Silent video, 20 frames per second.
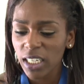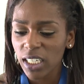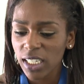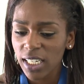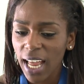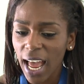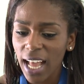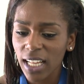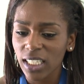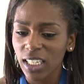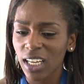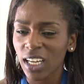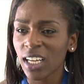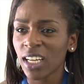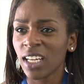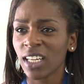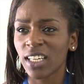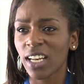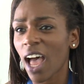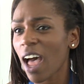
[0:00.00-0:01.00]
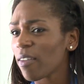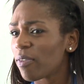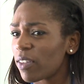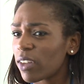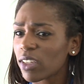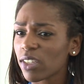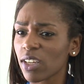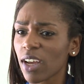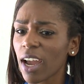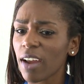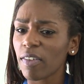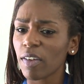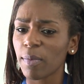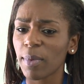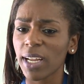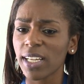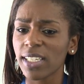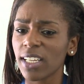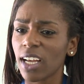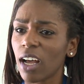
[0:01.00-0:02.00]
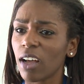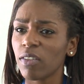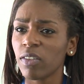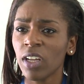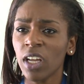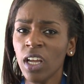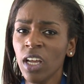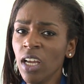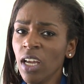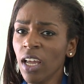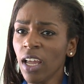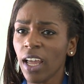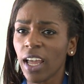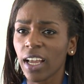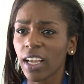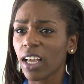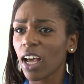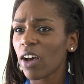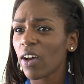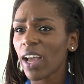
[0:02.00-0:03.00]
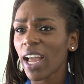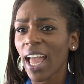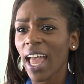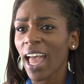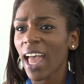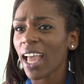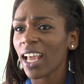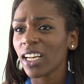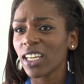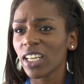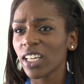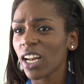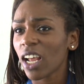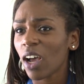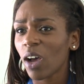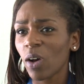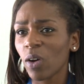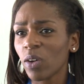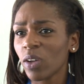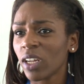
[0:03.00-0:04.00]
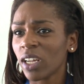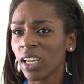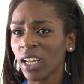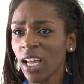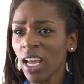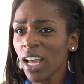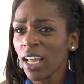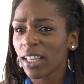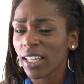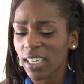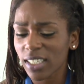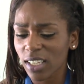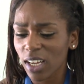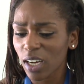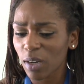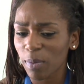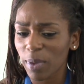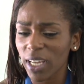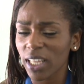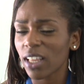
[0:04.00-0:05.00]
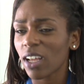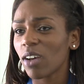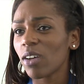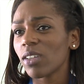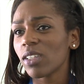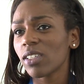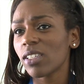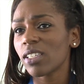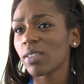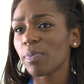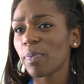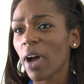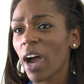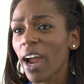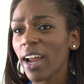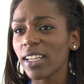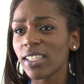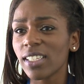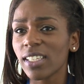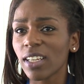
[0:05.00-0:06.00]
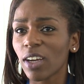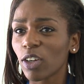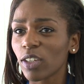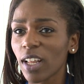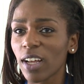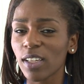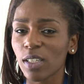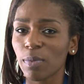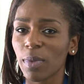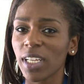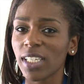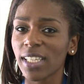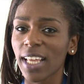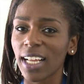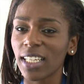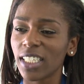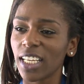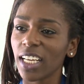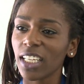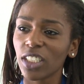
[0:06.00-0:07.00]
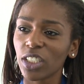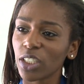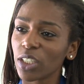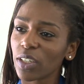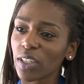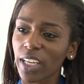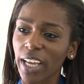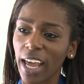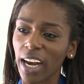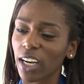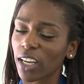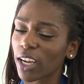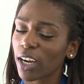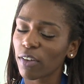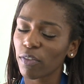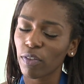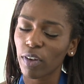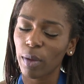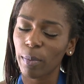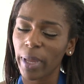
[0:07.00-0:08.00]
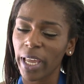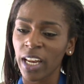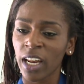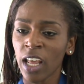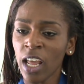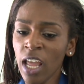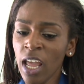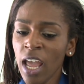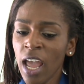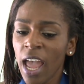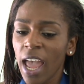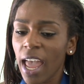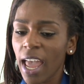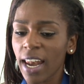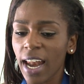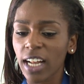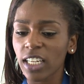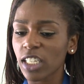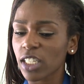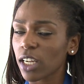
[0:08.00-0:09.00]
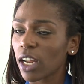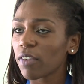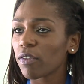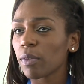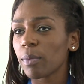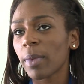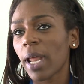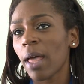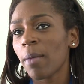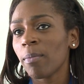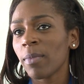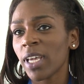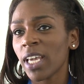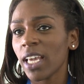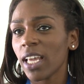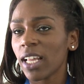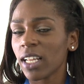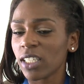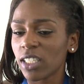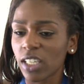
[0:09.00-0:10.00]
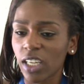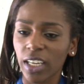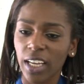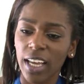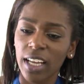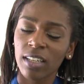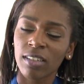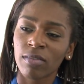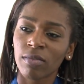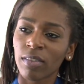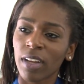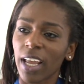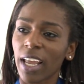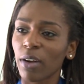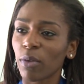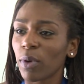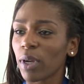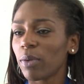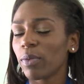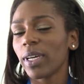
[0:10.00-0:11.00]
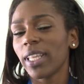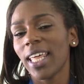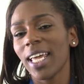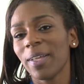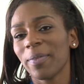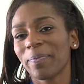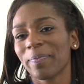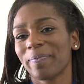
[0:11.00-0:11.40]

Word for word: just had to not feel sorry for myself and go ahead. You know, there's going to be those parts or those meets that teach you, and you got to learn from it. And I just learned from that meet and took it and went with it